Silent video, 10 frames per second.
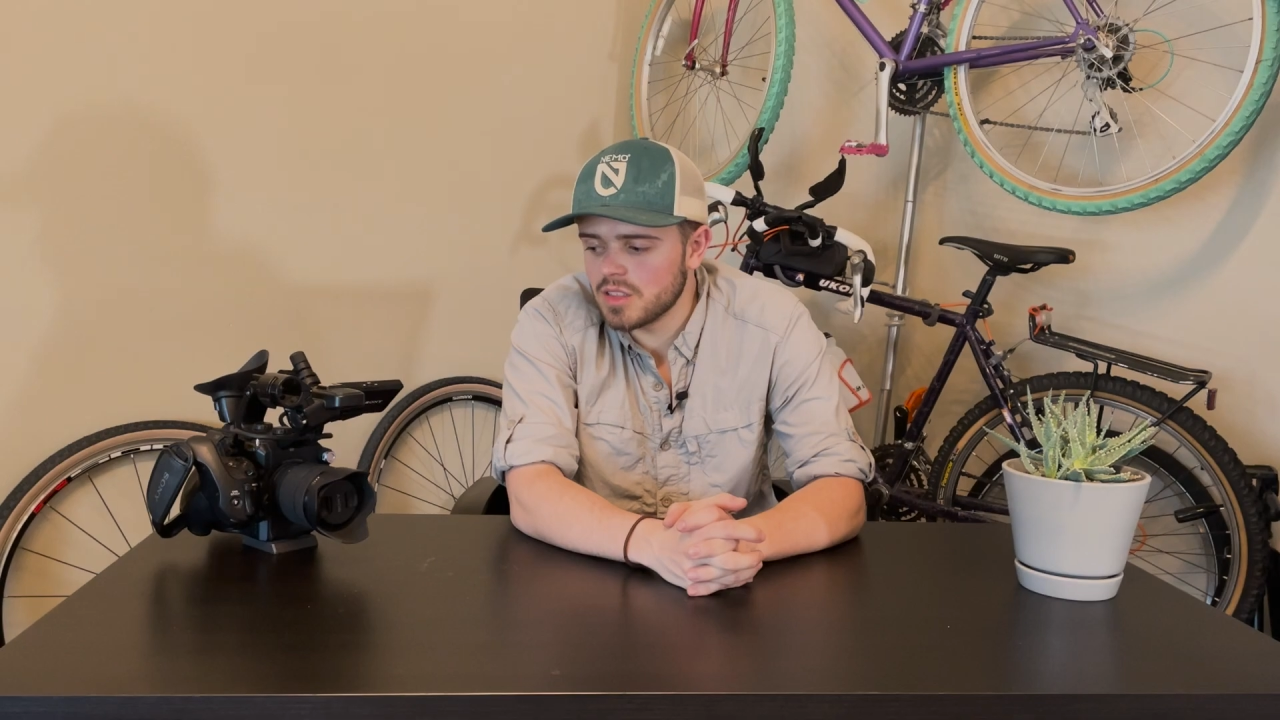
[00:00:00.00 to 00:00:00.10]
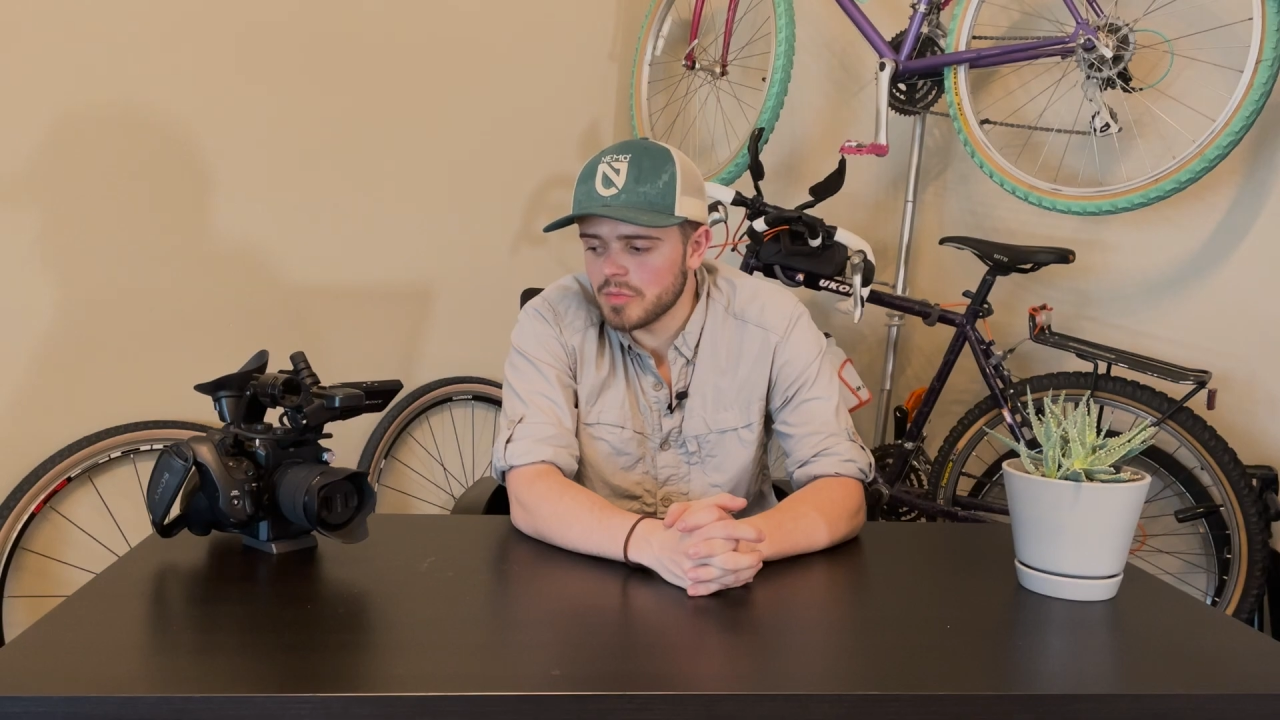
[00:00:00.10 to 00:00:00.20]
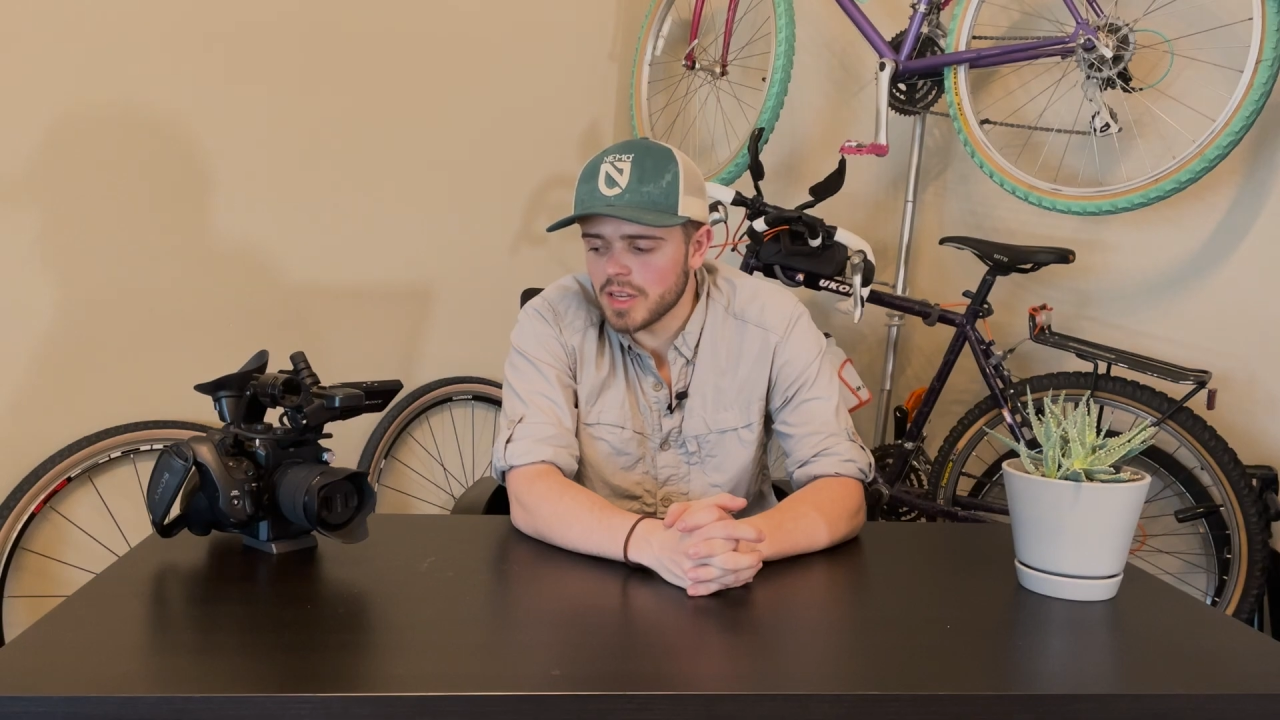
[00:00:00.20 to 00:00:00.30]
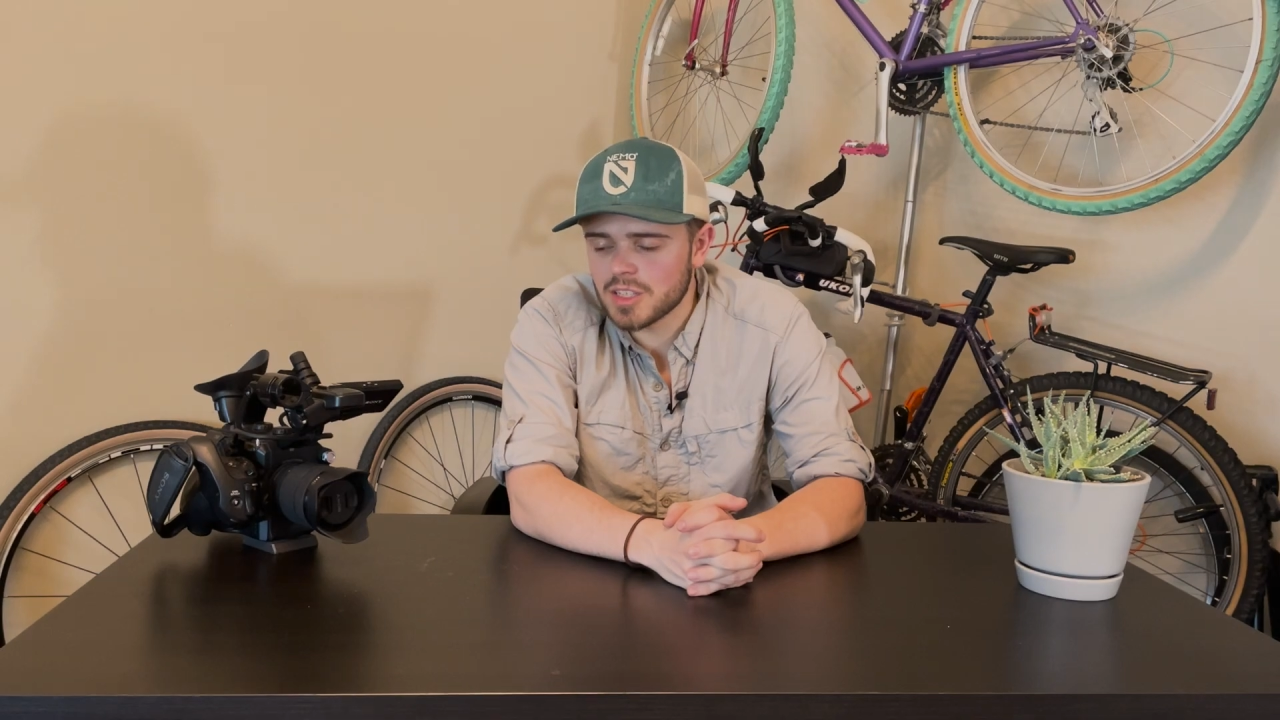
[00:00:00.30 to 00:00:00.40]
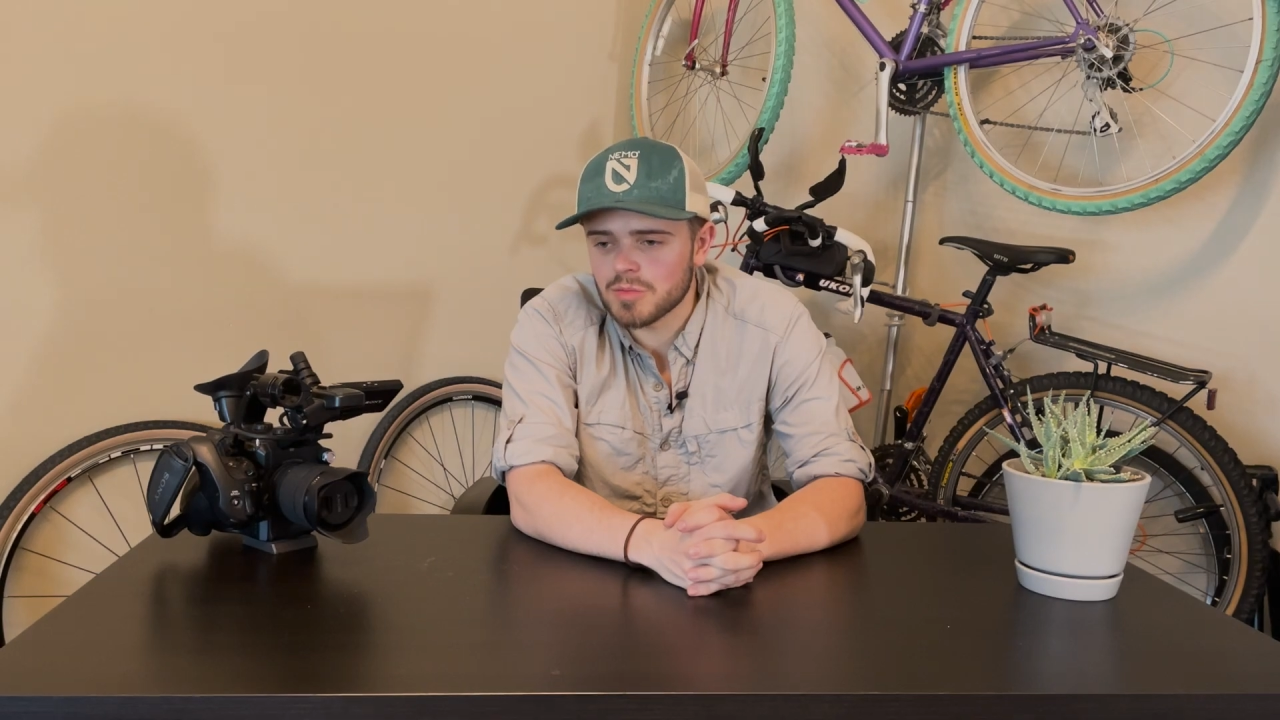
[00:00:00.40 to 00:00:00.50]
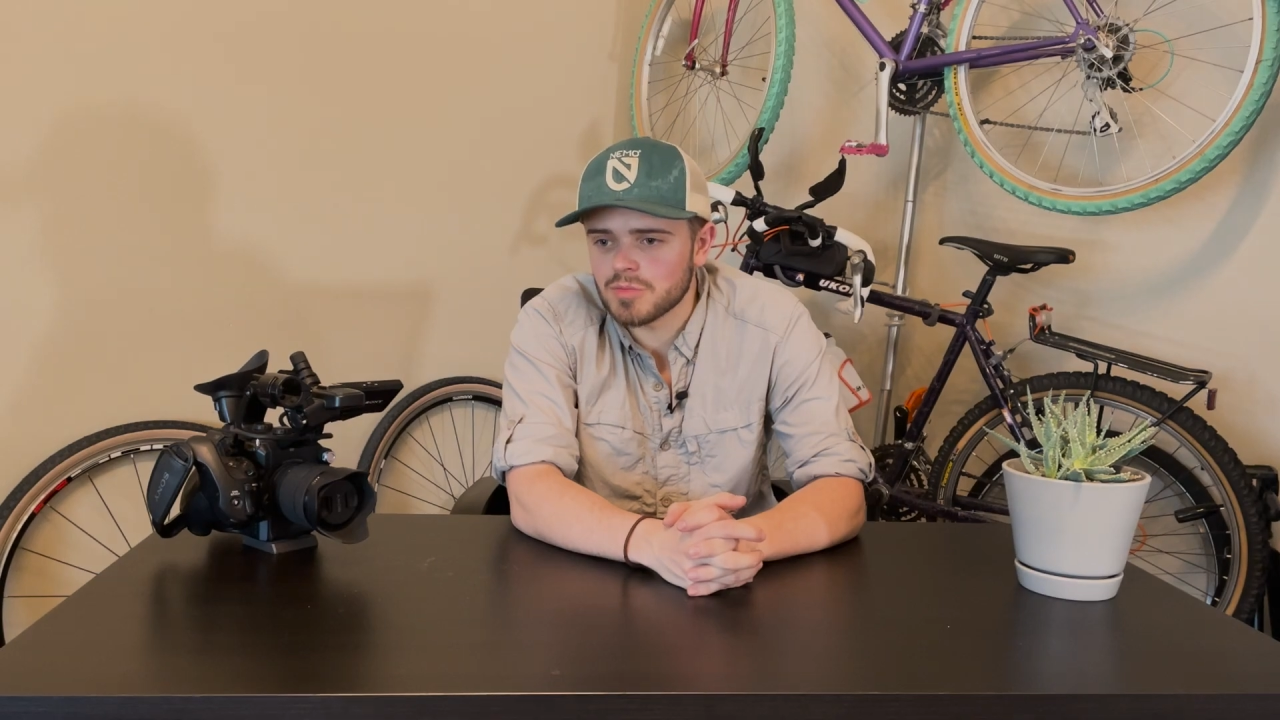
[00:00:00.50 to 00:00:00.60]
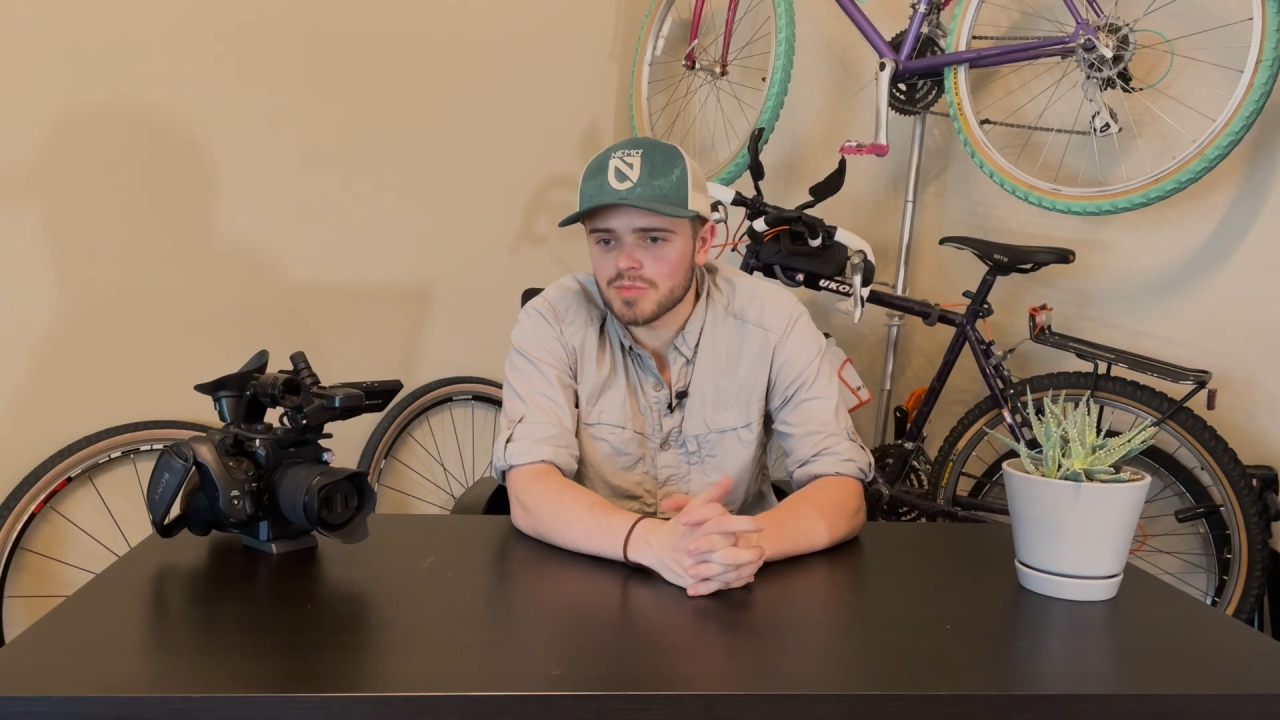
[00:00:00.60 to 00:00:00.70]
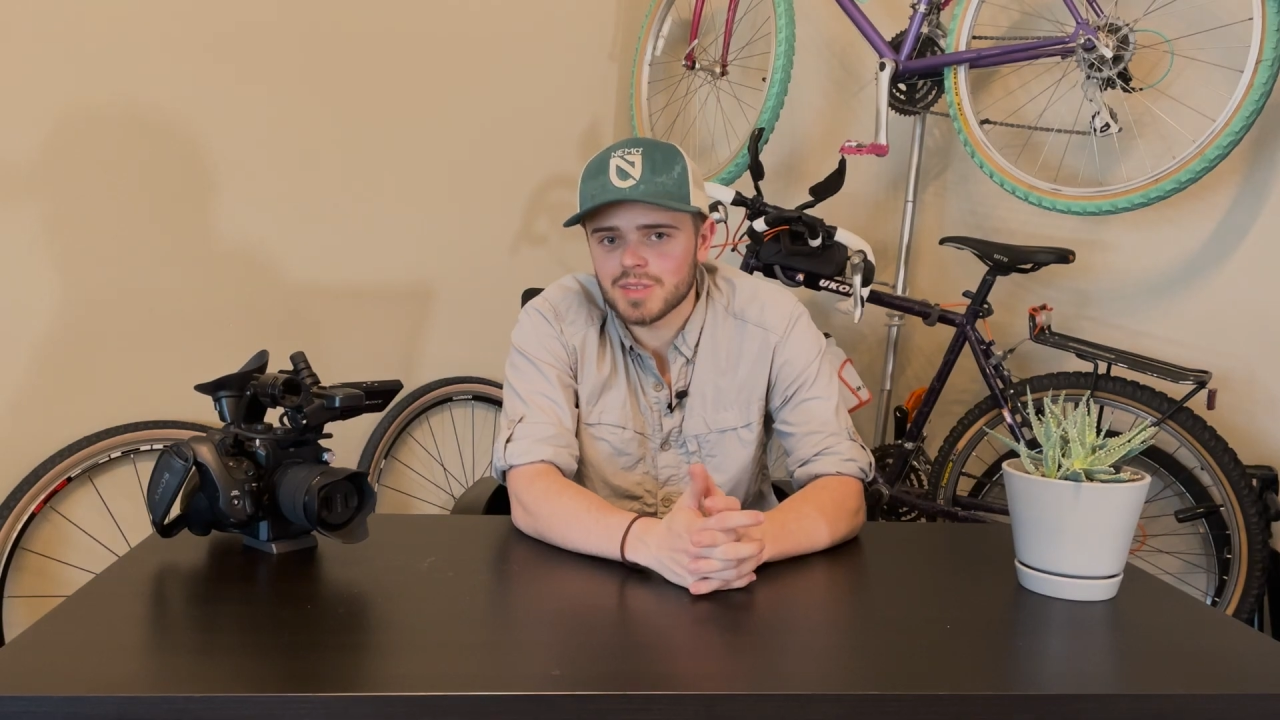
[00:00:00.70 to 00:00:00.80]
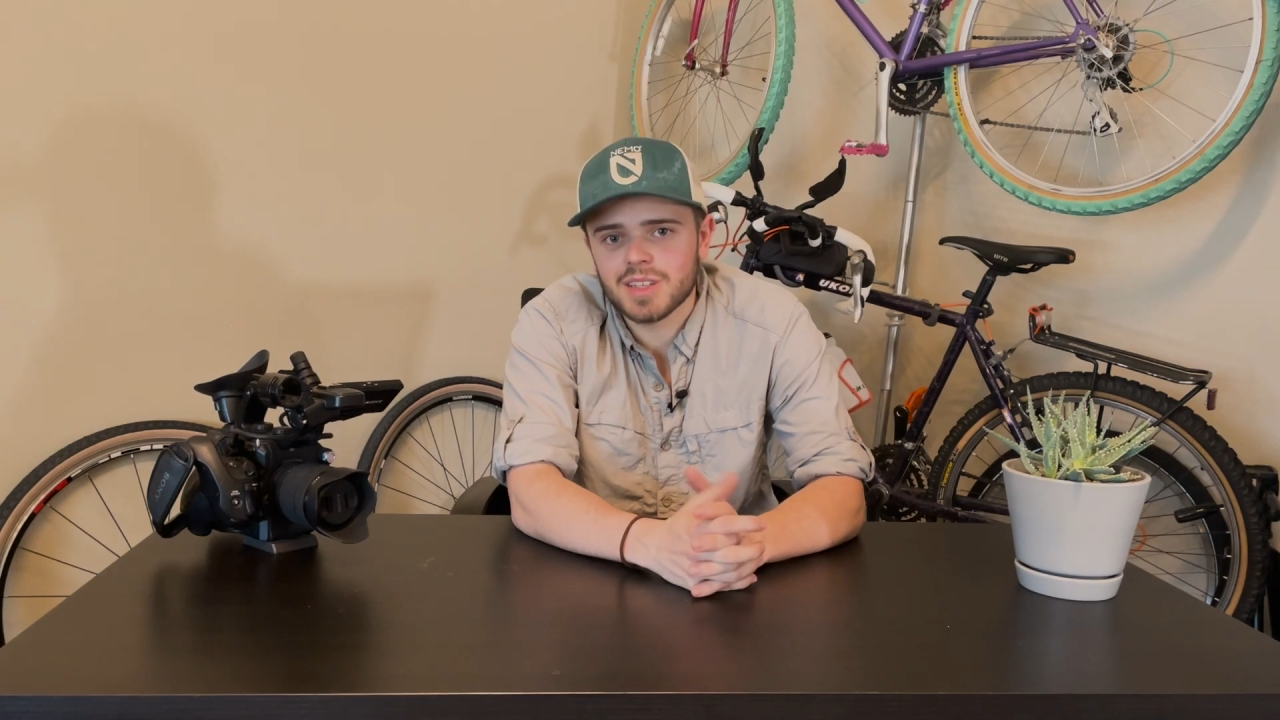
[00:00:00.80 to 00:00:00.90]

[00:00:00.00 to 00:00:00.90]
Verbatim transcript: to make some